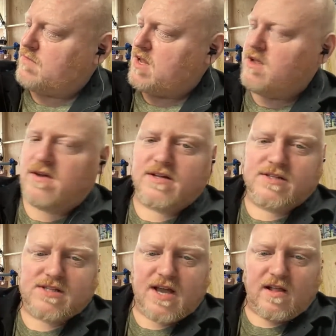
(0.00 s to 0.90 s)
you can
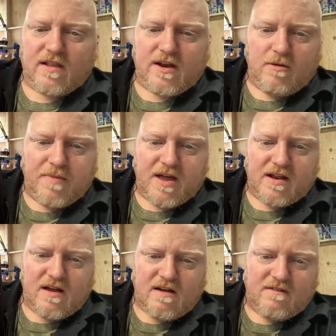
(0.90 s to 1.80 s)
see a little
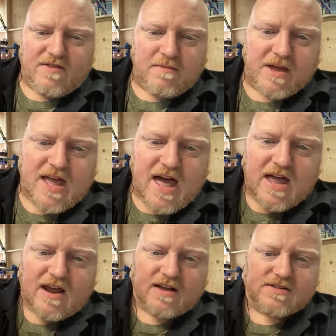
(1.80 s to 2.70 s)
bit of the
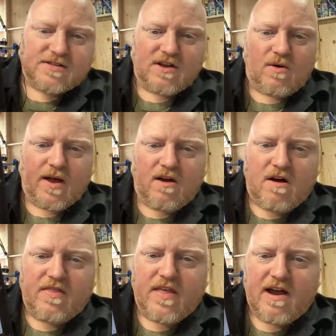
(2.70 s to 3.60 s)
mechanics going
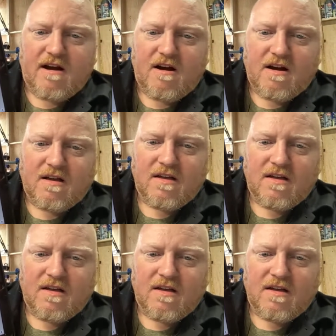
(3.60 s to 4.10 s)
on there.